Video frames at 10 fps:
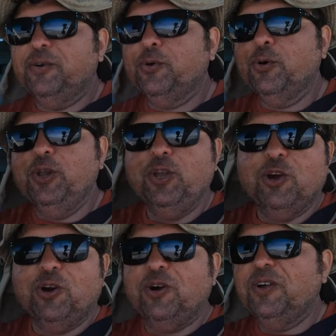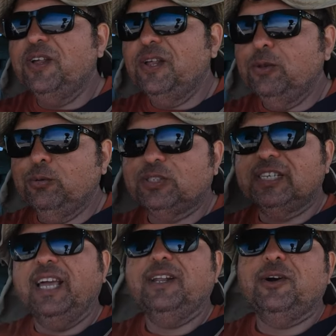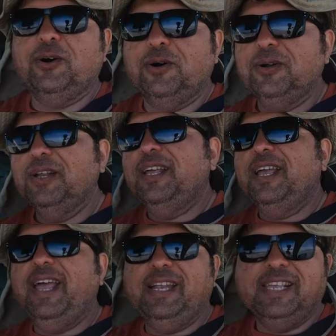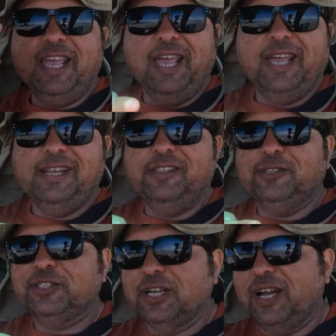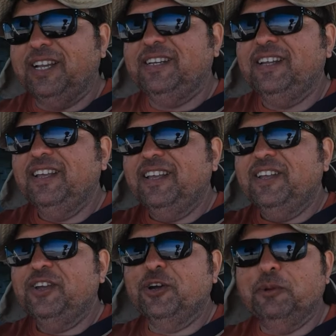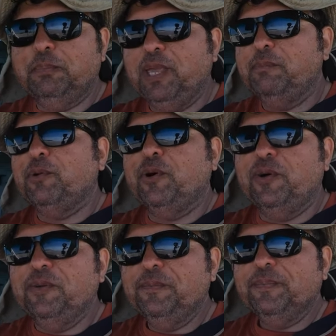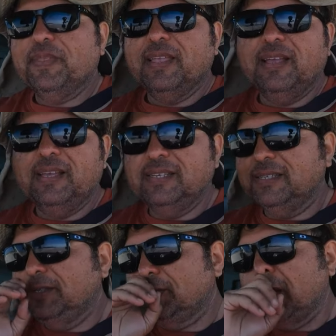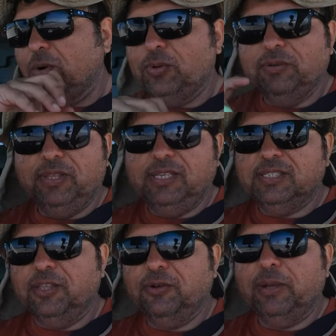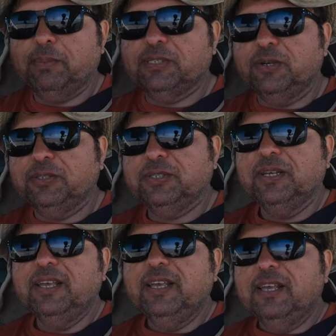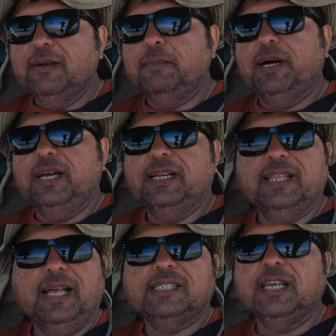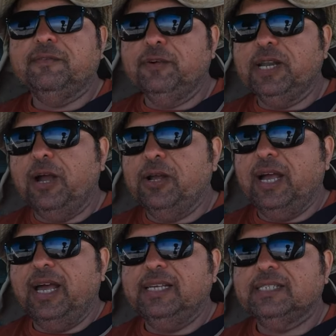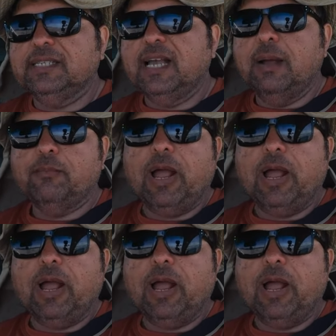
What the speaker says: Julio Lucero and Ken, their son, good people. You saw one of these other episodes. But that's it for now, guys. I'm